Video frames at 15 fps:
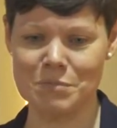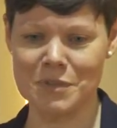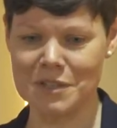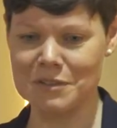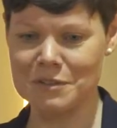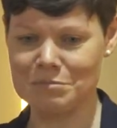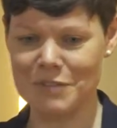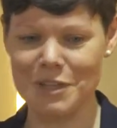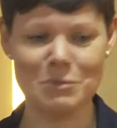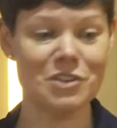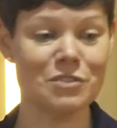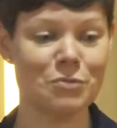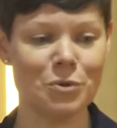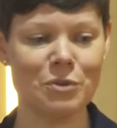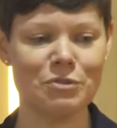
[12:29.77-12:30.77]
be the
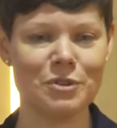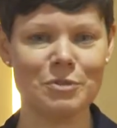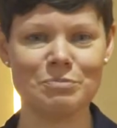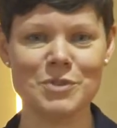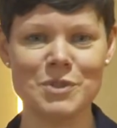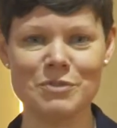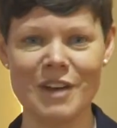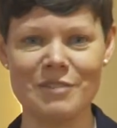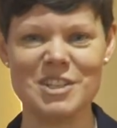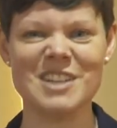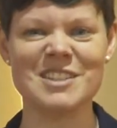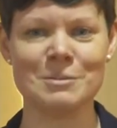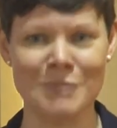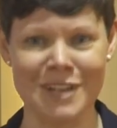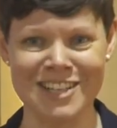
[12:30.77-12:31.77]
image for all of the sort of
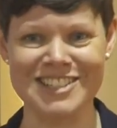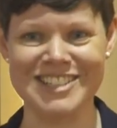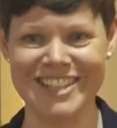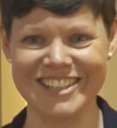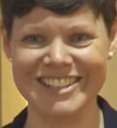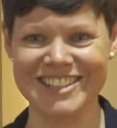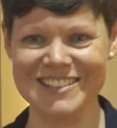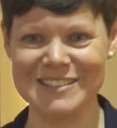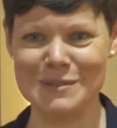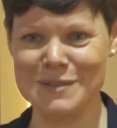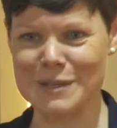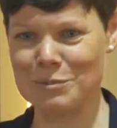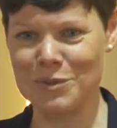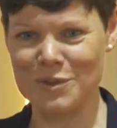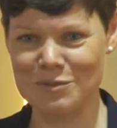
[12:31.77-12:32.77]
advertising, marketing and things, so it was
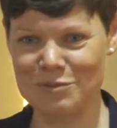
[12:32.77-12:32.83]
up on the